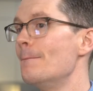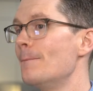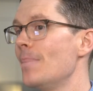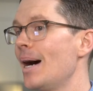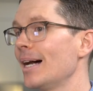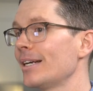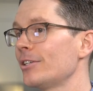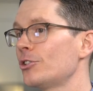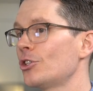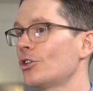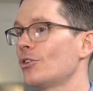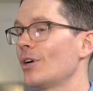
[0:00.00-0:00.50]

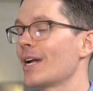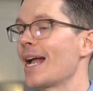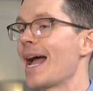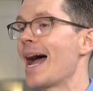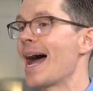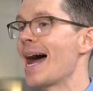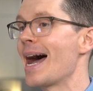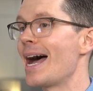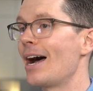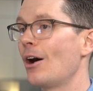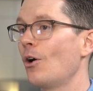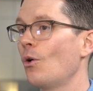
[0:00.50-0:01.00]
monitoring
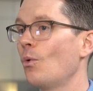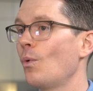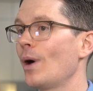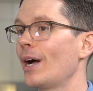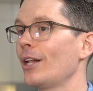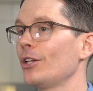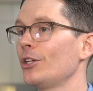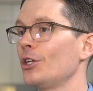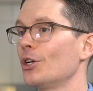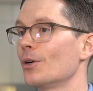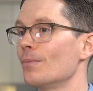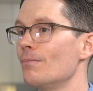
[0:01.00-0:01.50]
how
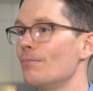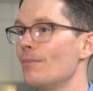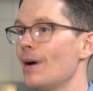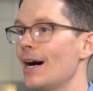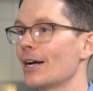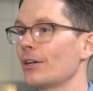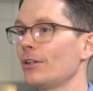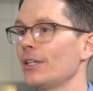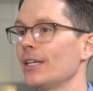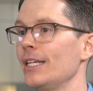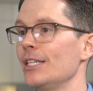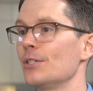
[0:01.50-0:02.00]
well your
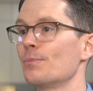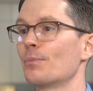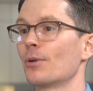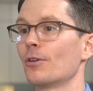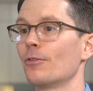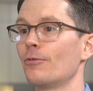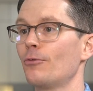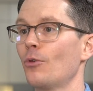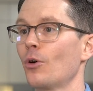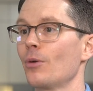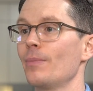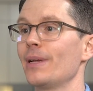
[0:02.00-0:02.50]
model is
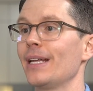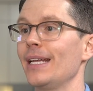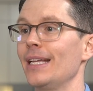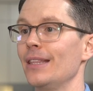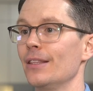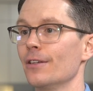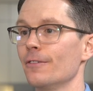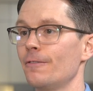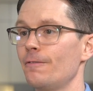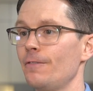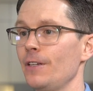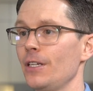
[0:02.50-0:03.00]
performing
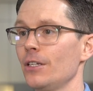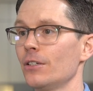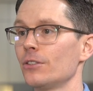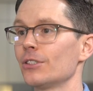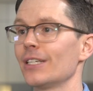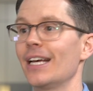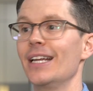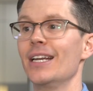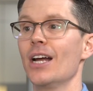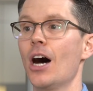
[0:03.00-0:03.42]
in the field,